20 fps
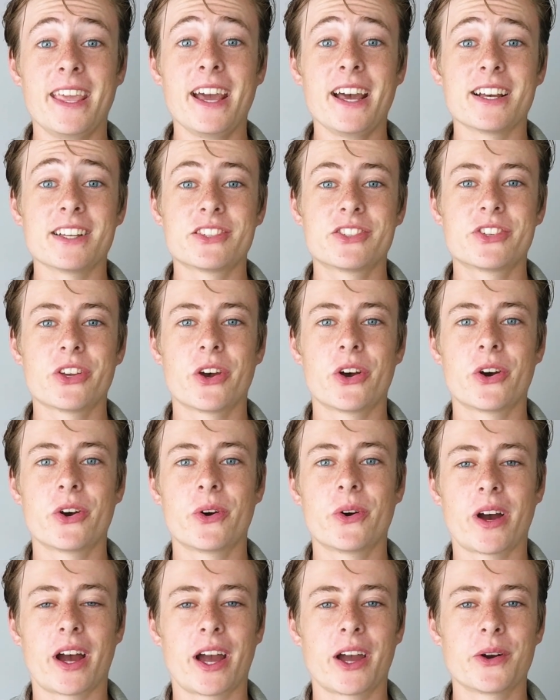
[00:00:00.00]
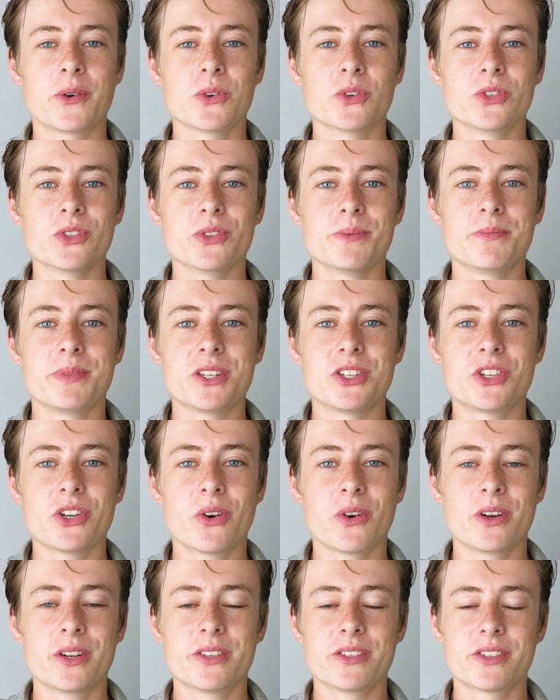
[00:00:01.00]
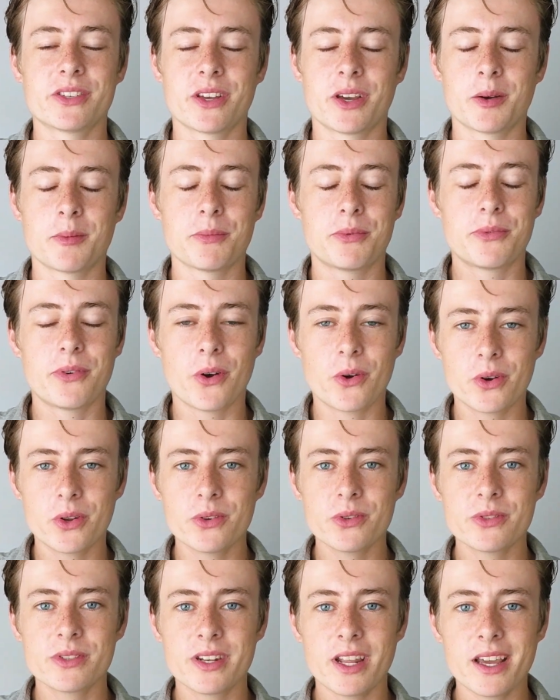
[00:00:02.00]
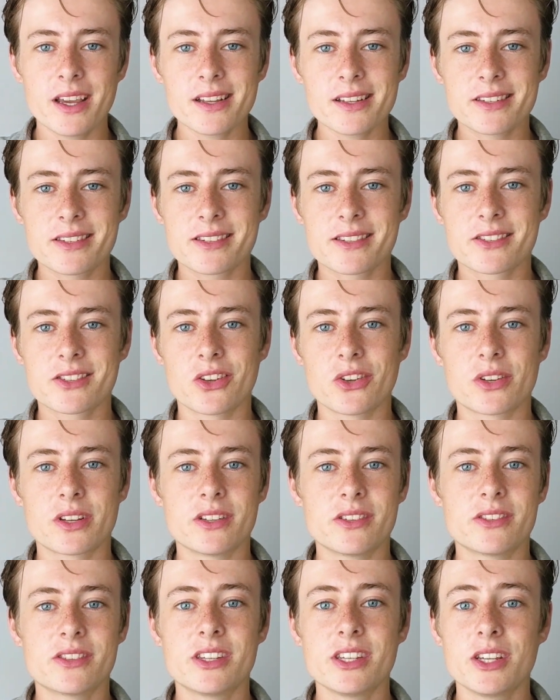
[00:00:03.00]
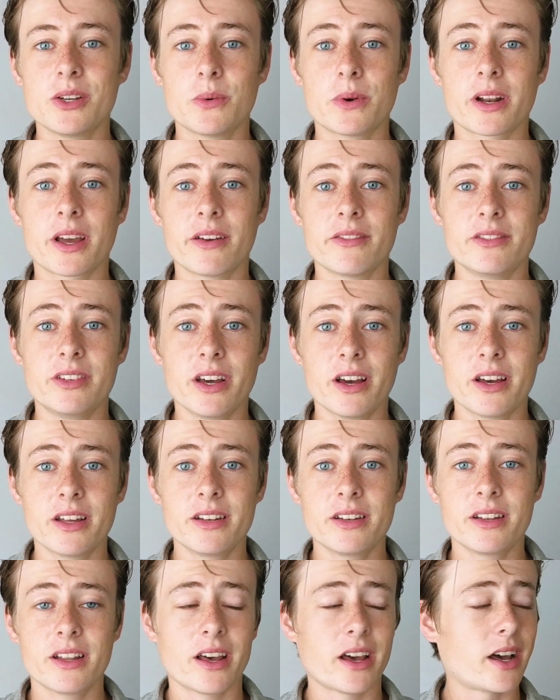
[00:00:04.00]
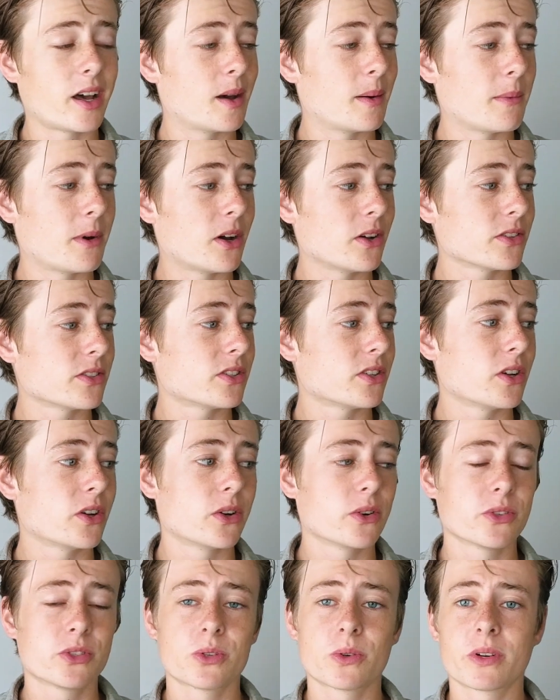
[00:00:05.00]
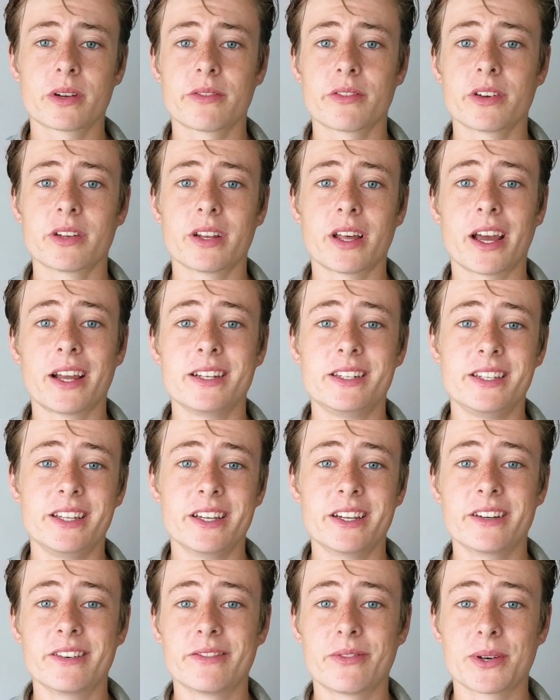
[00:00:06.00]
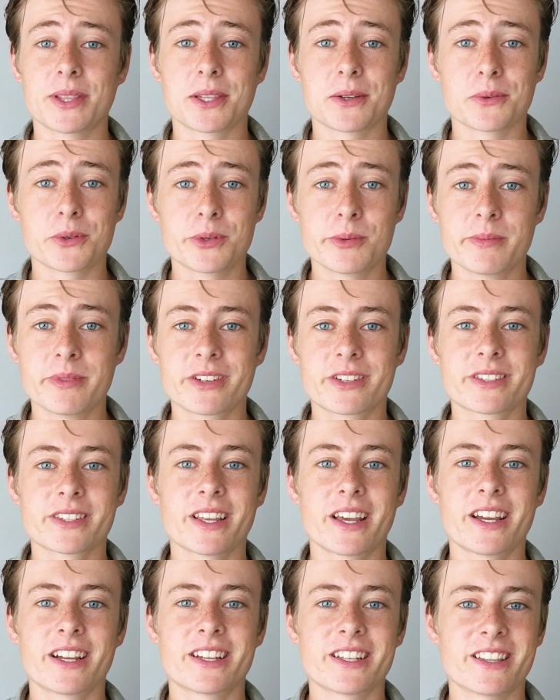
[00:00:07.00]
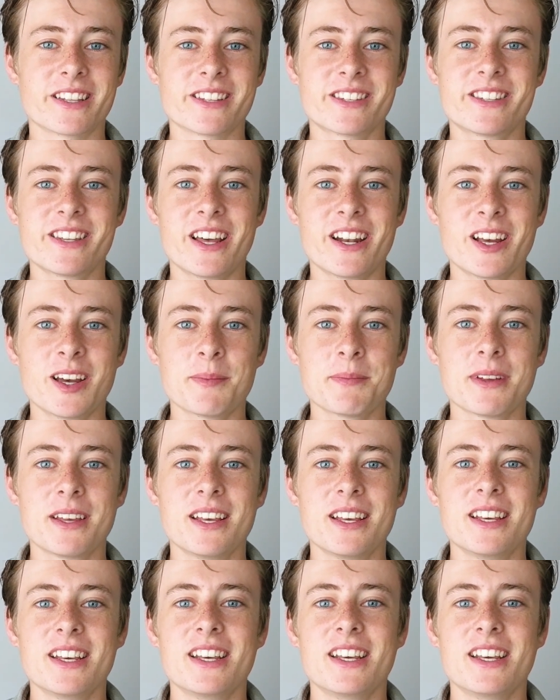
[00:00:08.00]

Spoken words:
Yeah, so I will be showing some photos next so you can see what I've done. Also sort of an idea of what the room looks like in the setup.